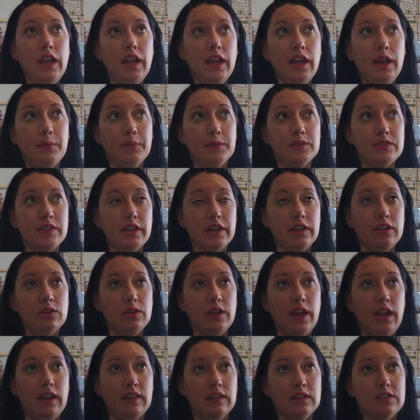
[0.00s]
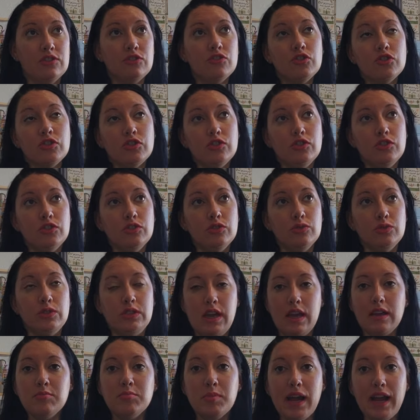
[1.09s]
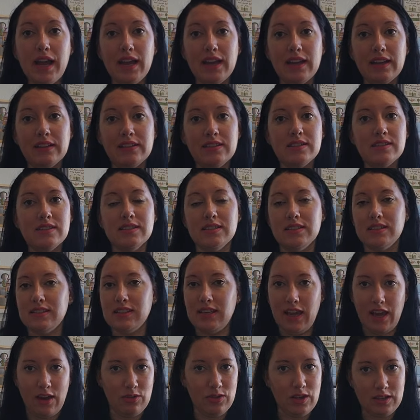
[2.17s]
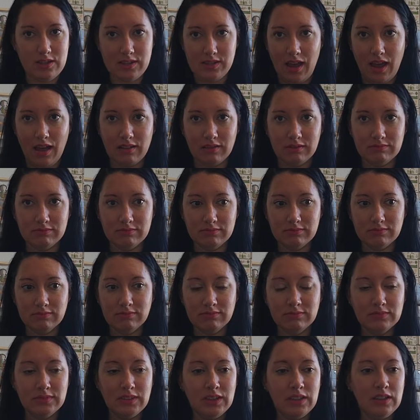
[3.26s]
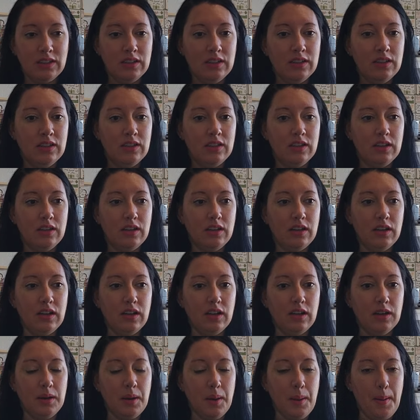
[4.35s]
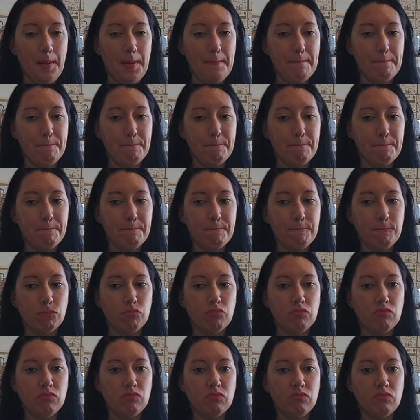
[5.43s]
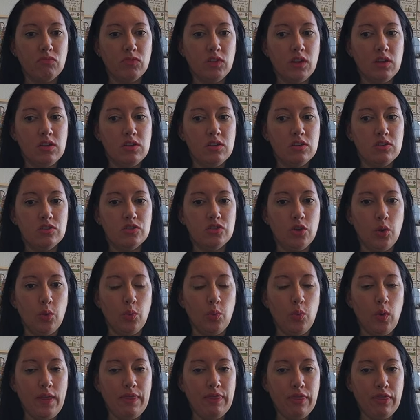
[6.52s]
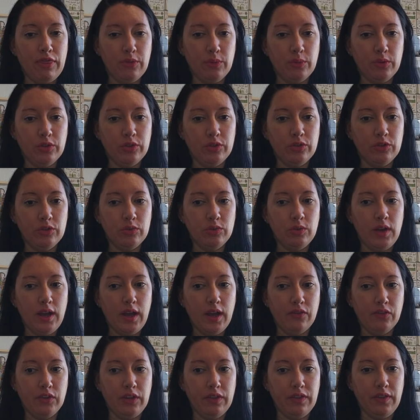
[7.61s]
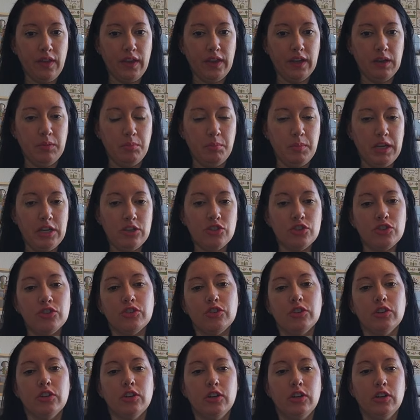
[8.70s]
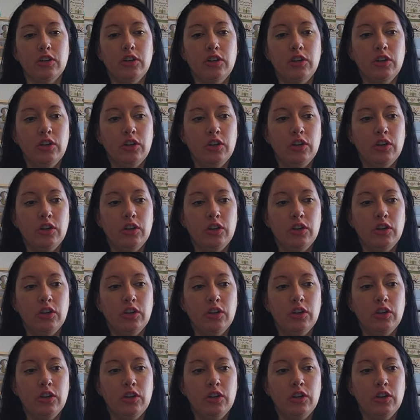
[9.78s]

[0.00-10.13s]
and was like, okay, let's just do 10 bags and see how they sell. Um, so went through everything and made sure